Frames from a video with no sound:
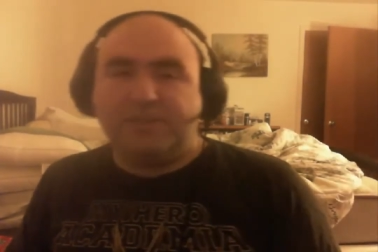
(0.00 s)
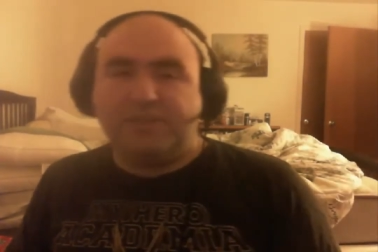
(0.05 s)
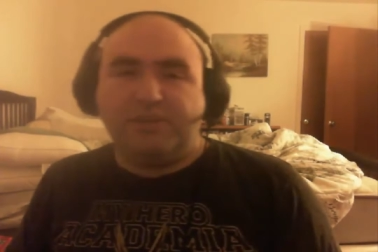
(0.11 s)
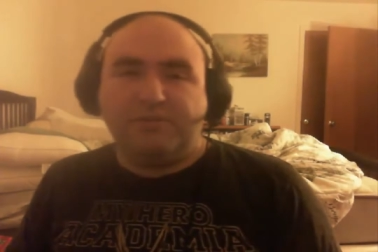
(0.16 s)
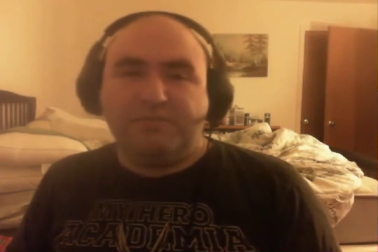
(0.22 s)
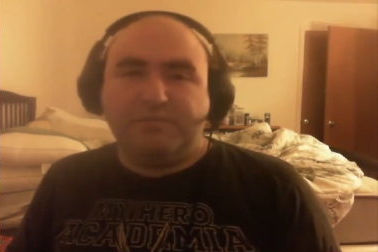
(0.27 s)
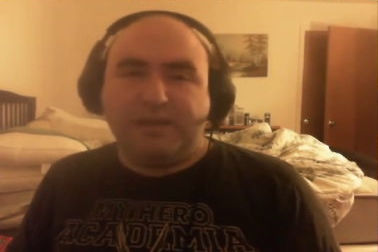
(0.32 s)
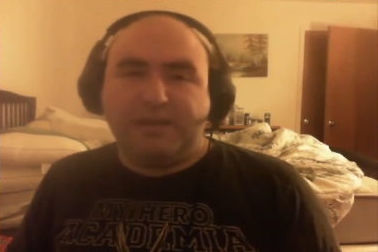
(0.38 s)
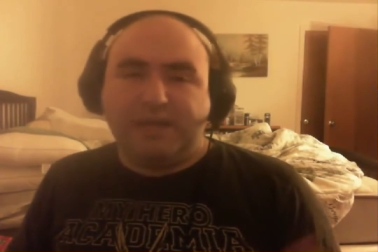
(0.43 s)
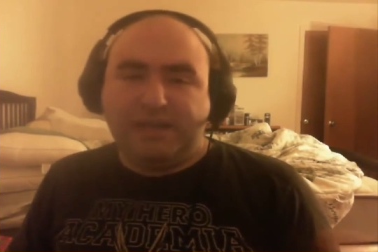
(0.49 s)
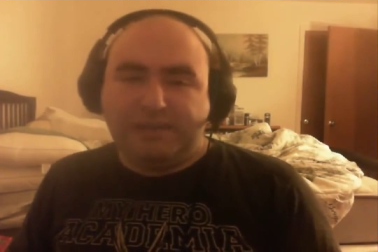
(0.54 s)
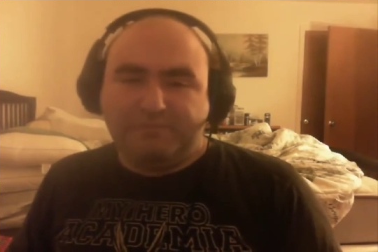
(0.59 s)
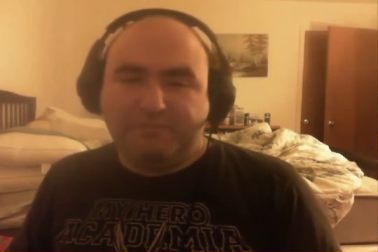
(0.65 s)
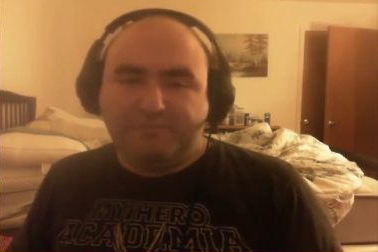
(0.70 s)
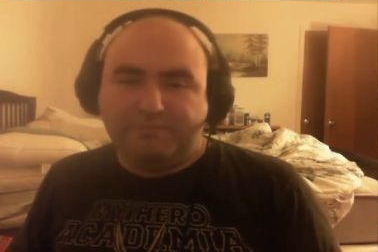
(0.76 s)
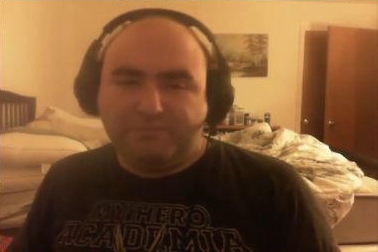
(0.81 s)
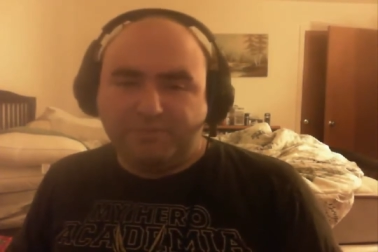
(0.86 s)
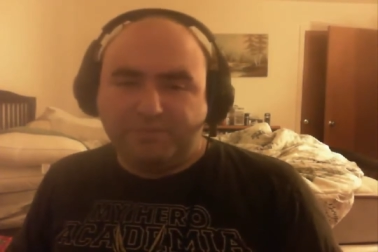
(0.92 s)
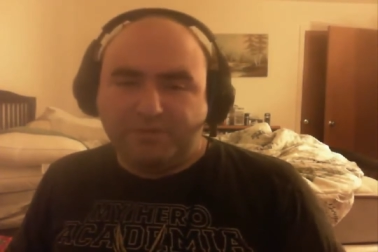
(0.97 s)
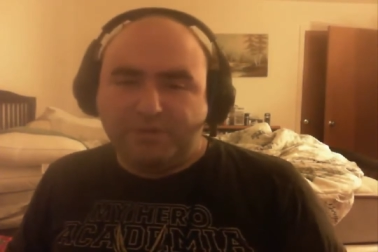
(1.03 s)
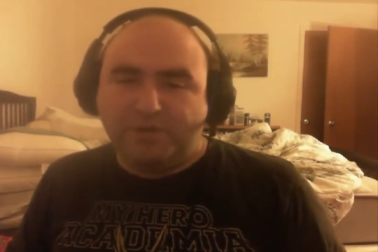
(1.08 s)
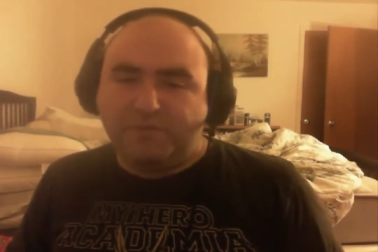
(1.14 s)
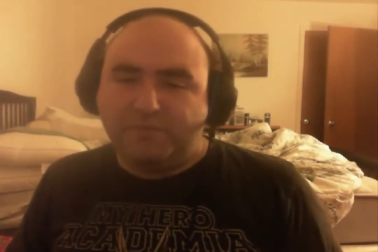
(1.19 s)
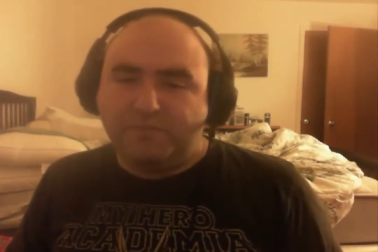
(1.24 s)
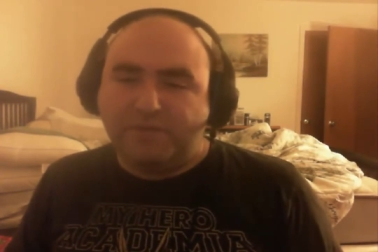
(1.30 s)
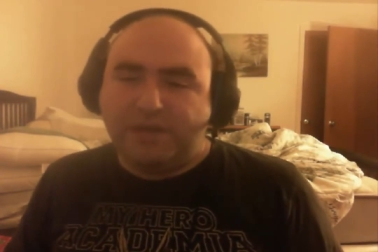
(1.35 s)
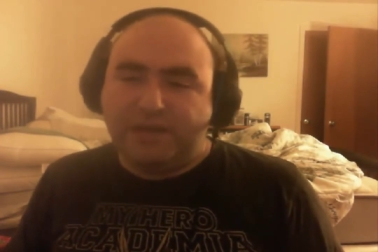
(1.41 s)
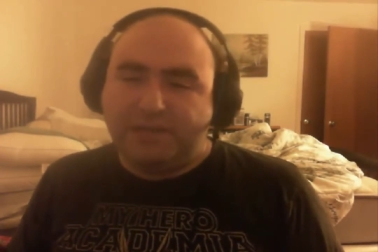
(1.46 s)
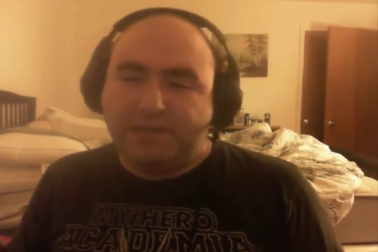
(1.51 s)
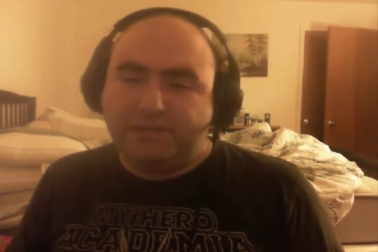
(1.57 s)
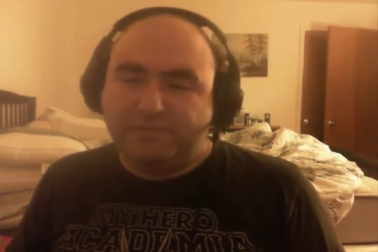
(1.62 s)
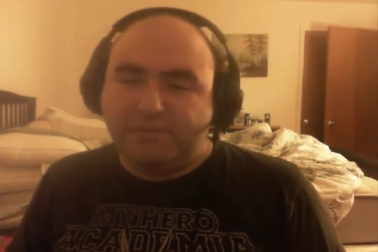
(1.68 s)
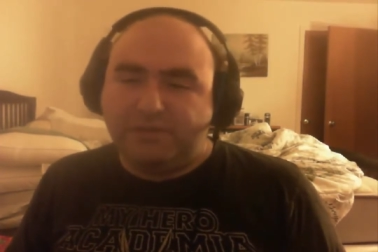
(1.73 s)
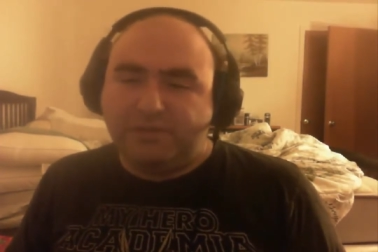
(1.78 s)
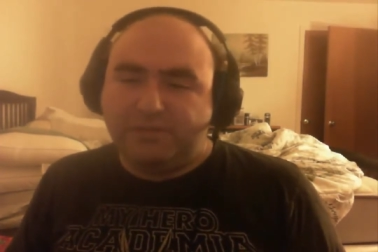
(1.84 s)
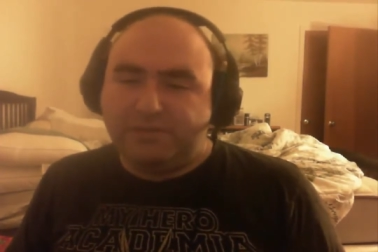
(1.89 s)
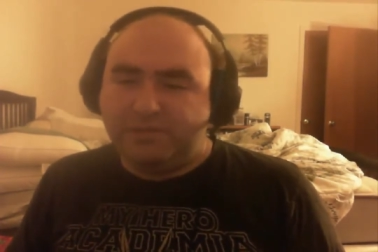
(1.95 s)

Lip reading: that, too, my good friend as